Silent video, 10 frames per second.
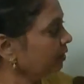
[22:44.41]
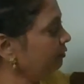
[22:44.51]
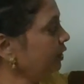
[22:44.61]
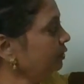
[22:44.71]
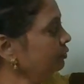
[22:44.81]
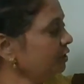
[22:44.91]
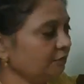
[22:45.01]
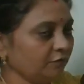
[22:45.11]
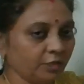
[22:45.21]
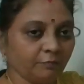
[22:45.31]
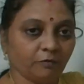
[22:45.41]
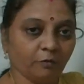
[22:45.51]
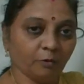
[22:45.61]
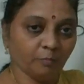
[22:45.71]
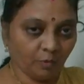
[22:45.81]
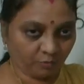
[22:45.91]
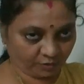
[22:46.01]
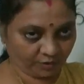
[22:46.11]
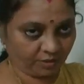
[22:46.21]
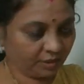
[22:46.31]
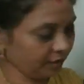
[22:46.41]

We use the word foremost.